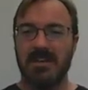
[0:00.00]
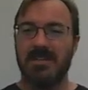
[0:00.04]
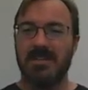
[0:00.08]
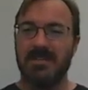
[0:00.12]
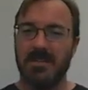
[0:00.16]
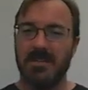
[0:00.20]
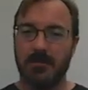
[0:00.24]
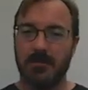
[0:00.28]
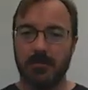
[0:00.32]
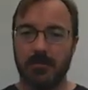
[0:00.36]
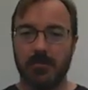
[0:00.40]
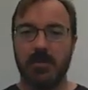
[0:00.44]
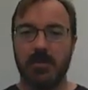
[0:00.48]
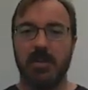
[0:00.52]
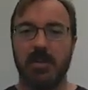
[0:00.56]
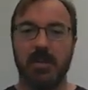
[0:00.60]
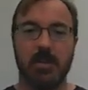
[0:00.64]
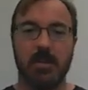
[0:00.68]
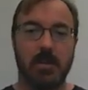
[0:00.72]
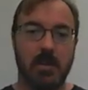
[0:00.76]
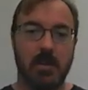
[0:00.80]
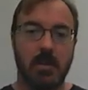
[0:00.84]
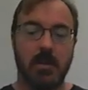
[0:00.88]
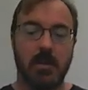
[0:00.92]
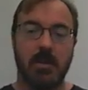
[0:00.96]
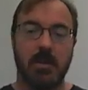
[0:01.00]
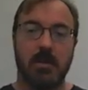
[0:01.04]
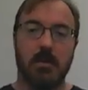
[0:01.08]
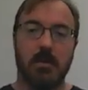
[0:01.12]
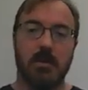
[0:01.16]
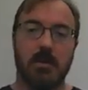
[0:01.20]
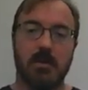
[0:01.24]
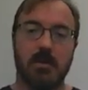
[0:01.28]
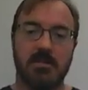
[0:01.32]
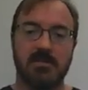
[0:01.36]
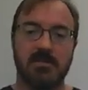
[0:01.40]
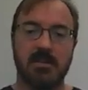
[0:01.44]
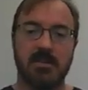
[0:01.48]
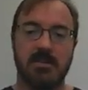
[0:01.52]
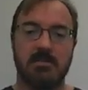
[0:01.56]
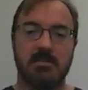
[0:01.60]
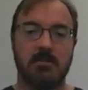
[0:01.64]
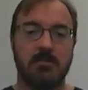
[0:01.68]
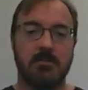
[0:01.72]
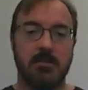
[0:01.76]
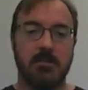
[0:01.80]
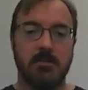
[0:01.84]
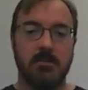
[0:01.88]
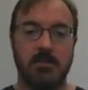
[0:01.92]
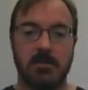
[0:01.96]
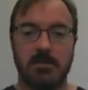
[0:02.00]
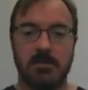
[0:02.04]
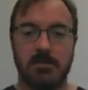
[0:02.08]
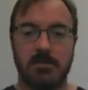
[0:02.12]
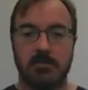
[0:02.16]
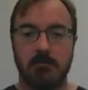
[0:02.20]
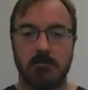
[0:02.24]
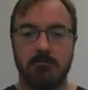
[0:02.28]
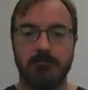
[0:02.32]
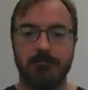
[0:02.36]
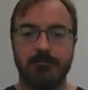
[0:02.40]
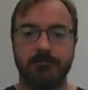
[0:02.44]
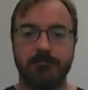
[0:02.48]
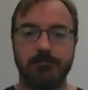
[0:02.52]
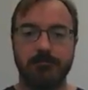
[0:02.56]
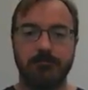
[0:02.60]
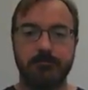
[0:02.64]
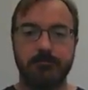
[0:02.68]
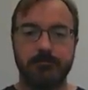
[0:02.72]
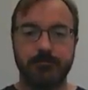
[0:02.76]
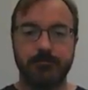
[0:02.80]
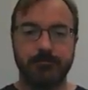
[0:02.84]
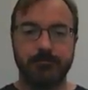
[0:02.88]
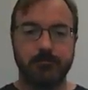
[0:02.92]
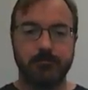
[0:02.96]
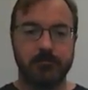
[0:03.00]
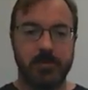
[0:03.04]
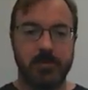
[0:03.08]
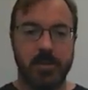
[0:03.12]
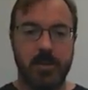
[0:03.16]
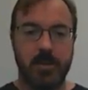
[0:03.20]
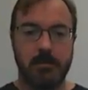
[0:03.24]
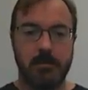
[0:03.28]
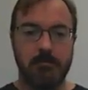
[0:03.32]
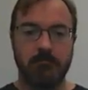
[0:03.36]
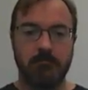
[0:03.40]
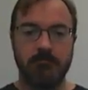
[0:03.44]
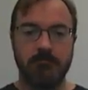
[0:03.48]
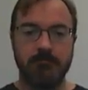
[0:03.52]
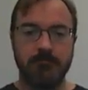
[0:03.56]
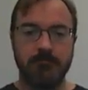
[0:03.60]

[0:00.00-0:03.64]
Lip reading: differing sets of units. Okay.